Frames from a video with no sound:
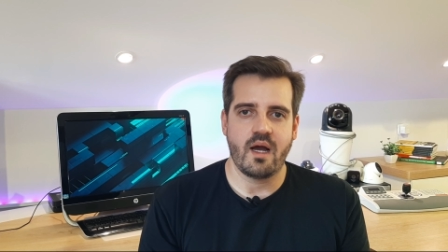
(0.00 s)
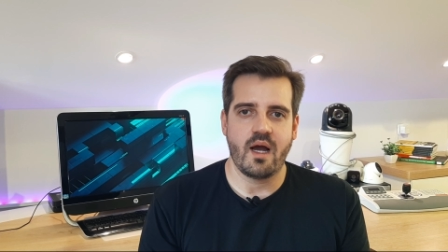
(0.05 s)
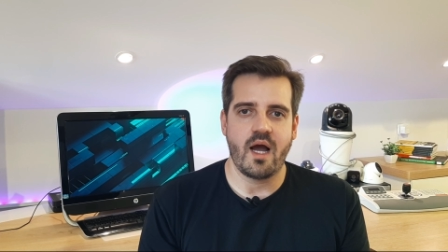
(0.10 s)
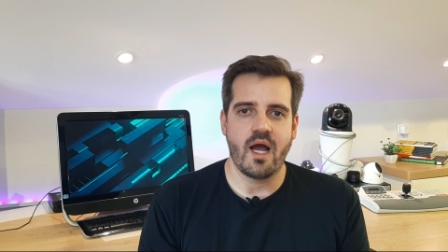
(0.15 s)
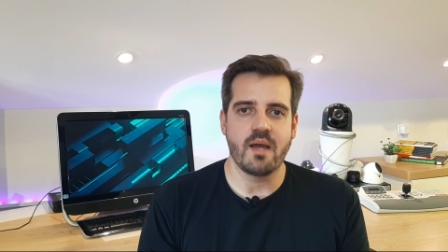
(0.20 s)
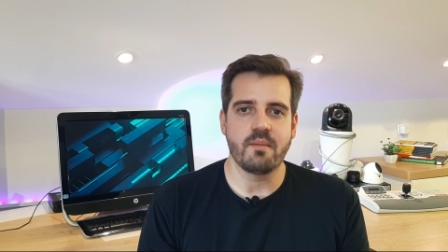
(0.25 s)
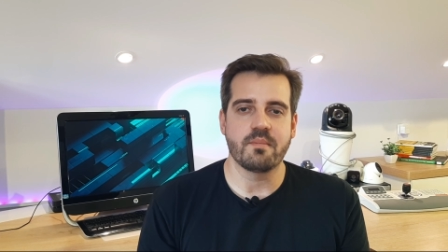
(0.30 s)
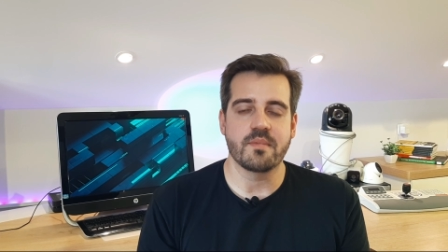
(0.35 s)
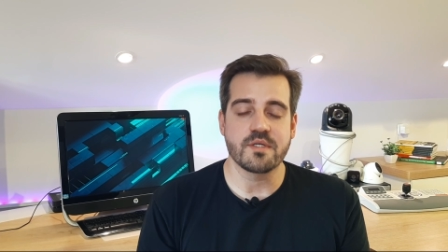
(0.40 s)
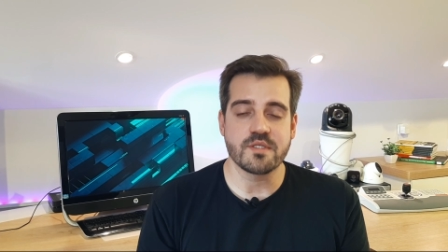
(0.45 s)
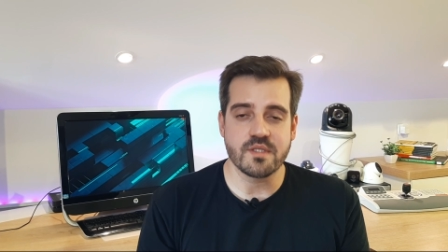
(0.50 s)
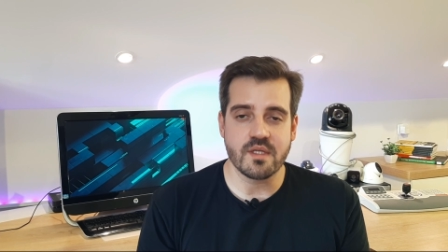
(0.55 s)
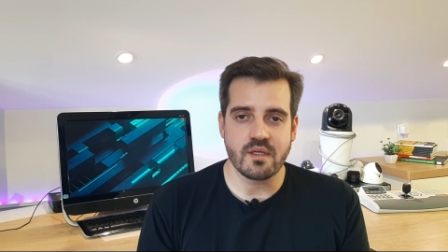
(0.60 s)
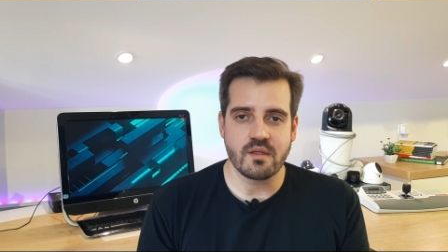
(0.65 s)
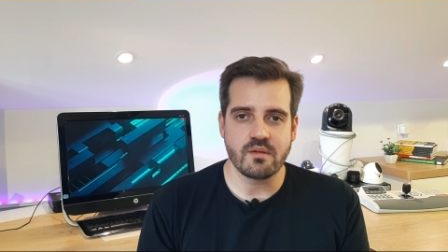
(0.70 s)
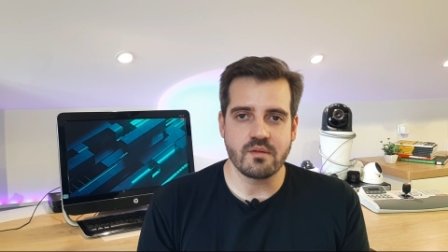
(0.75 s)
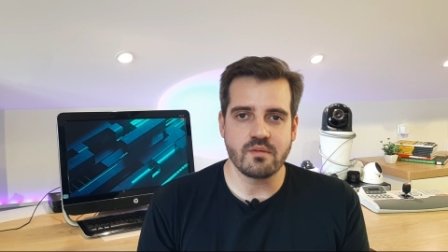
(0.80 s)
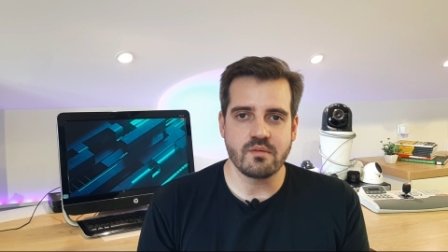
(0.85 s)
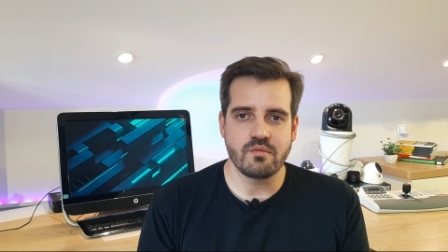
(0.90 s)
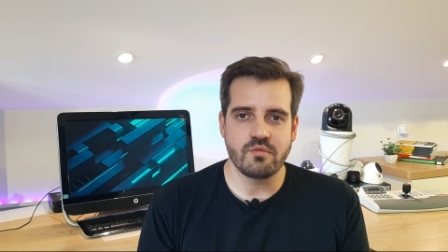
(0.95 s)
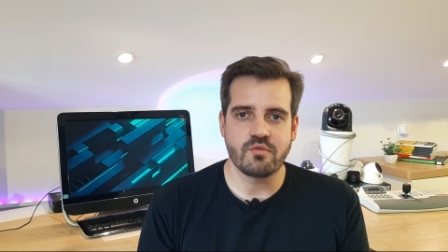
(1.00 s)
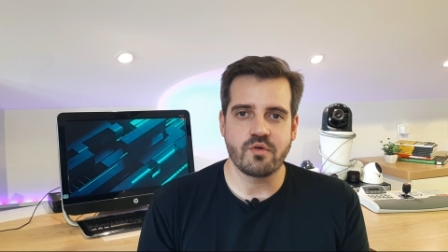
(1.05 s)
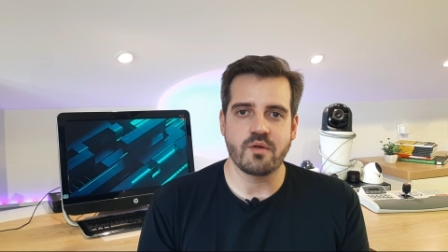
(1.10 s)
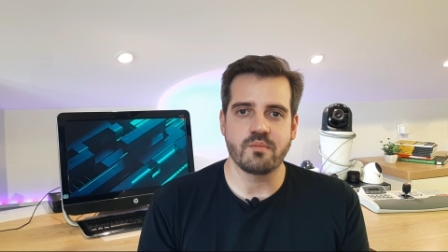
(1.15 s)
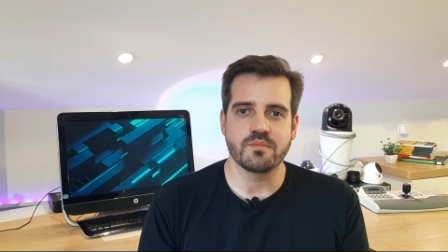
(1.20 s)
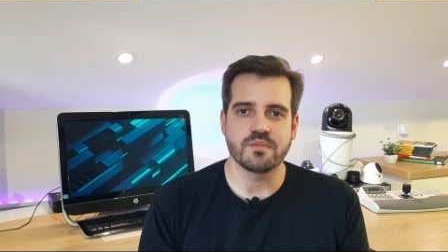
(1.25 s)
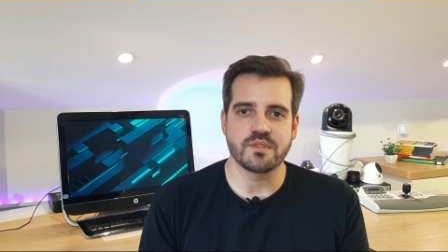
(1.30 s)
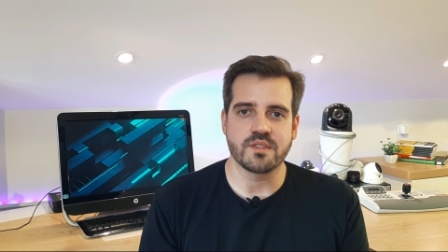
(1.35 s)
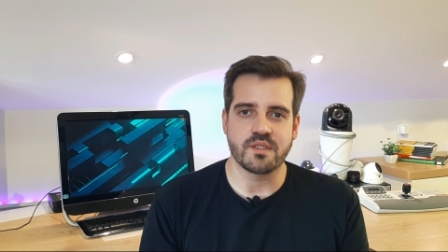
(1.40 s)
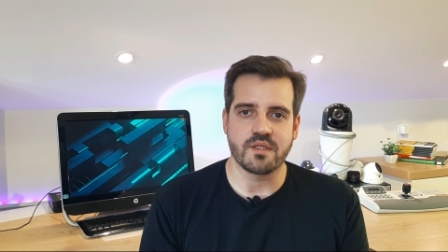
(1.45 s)
I am Marcelo
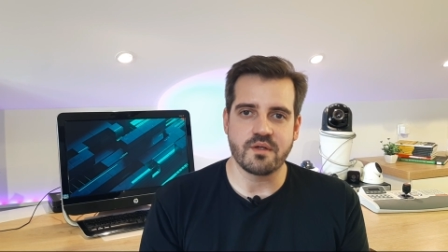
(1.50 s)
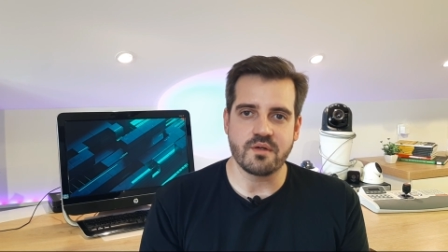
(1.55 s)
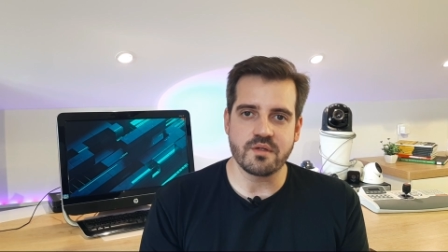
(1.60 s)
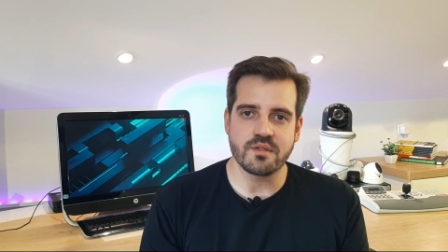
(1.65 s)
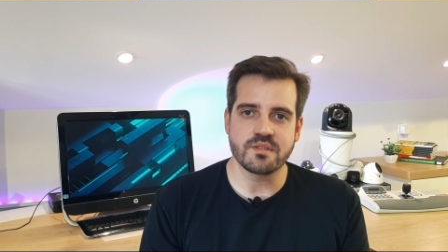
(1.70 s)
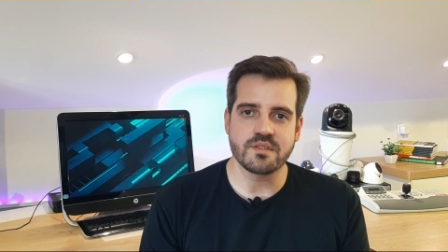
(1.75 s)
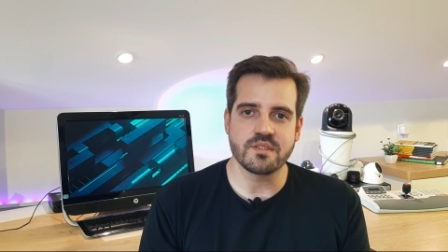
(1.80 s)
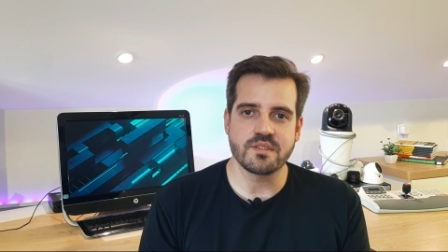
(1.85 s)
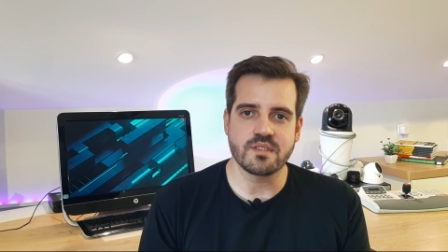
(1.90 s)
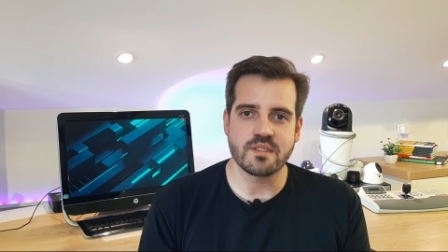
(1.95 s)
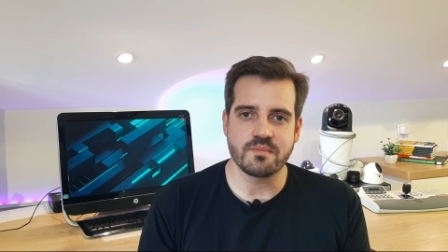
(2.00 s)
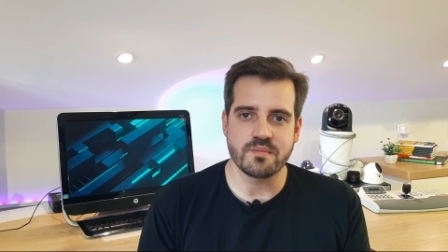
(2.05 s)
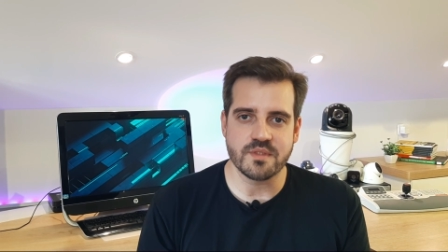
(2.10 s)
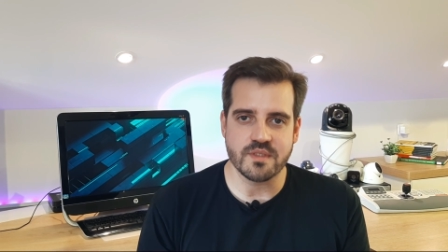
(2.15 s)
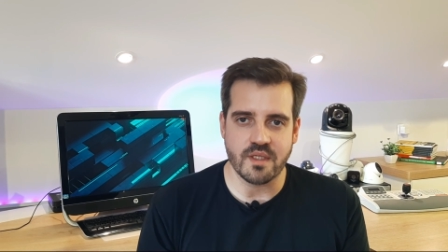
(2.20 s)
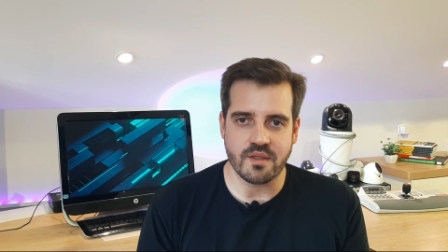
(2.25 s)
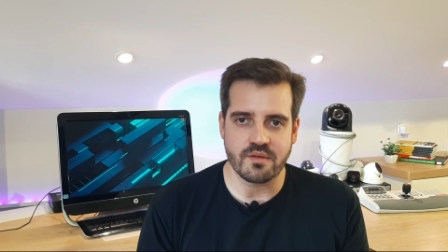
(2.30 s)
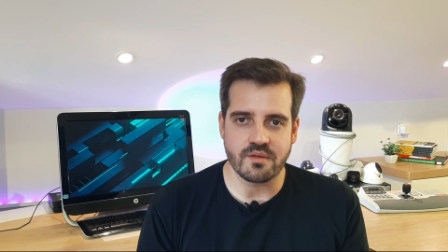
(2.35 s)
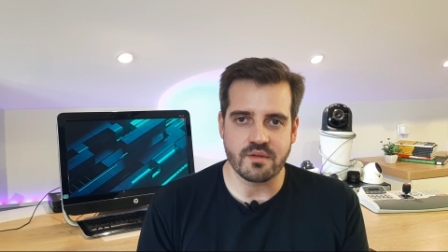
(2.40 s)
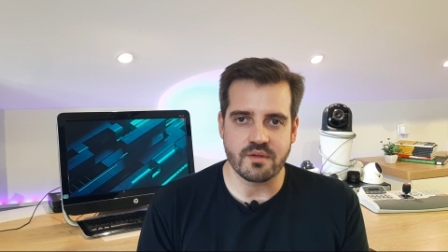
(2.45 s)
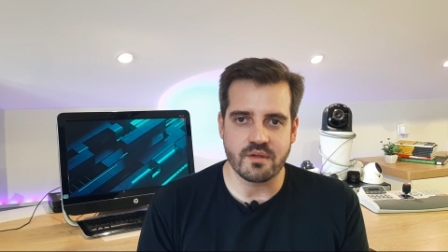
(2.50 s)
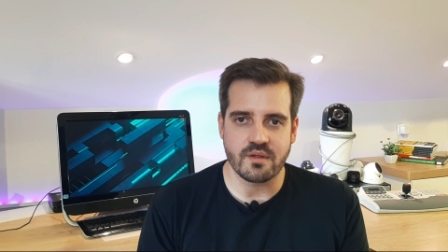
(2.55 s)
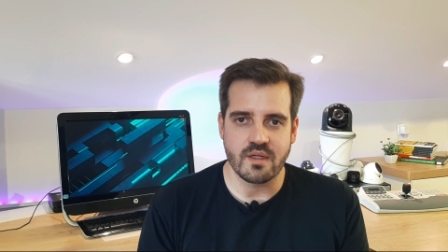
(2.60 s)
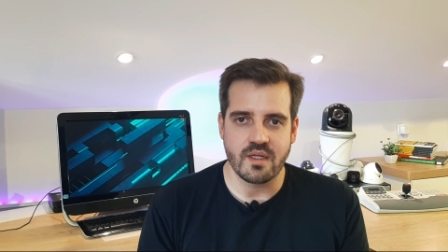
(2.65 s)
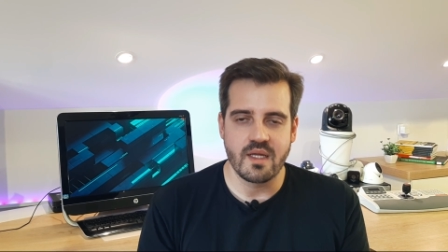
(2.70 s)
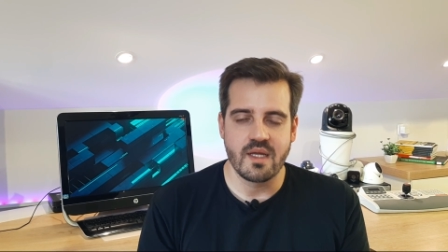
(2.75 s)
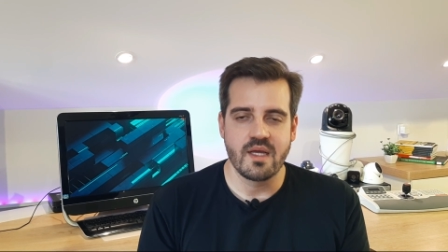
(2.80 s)
from Security Systems Center,